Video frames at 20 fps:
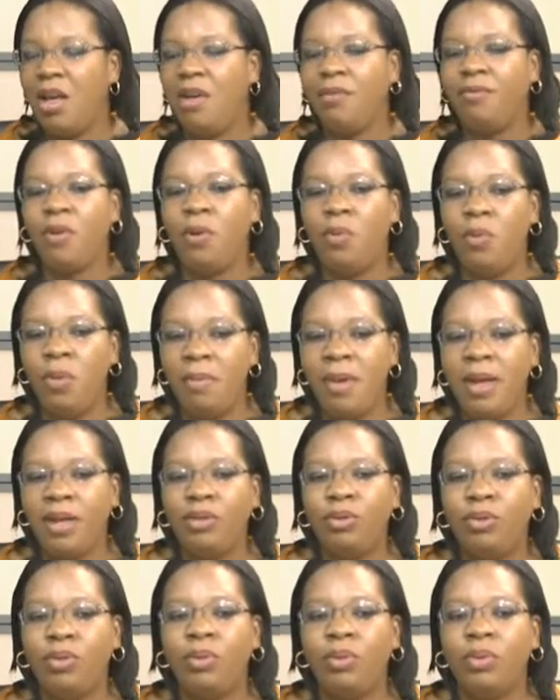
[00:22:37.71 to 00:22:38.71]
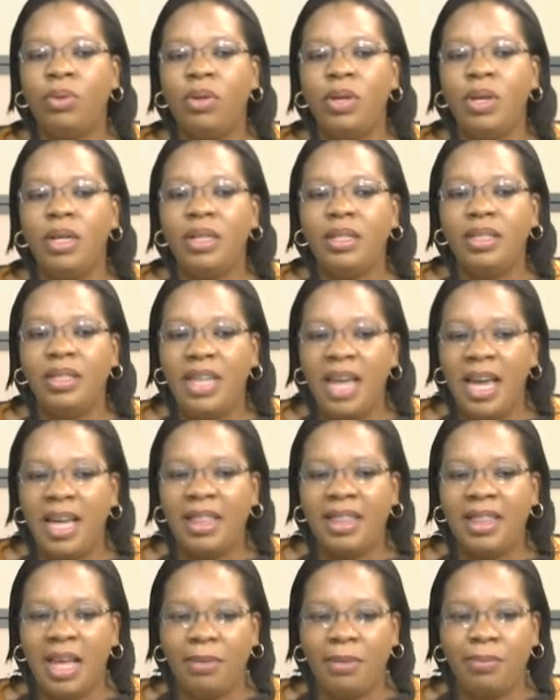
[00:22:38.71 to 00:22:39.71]
for women to
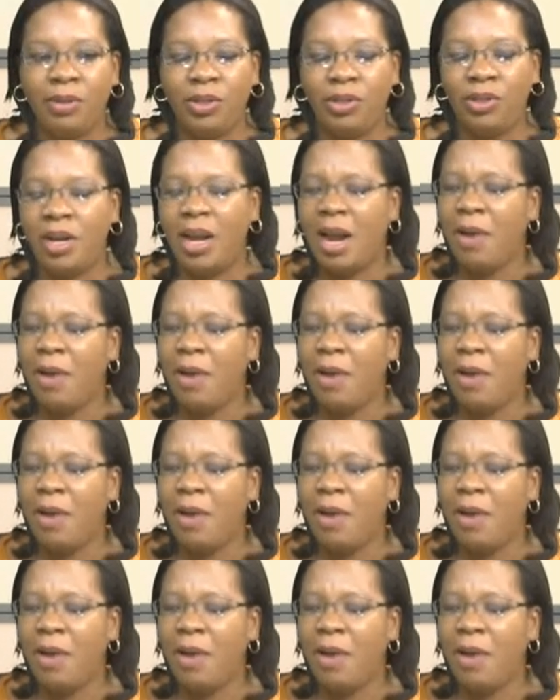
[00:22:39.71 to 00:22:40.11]
take that position.